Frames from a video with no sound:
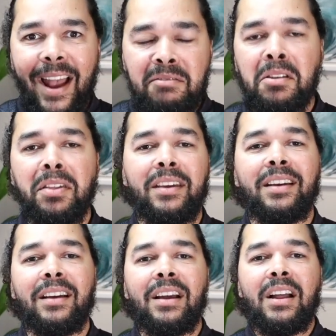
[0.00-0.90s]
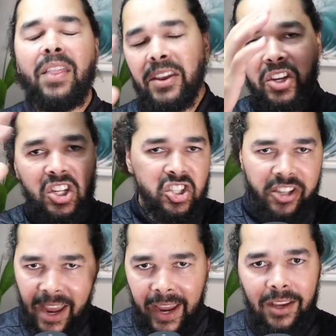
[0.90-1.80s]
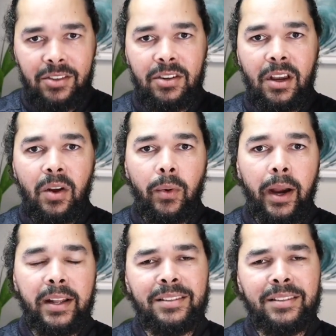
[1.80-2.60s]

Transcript: everything that you can change, right?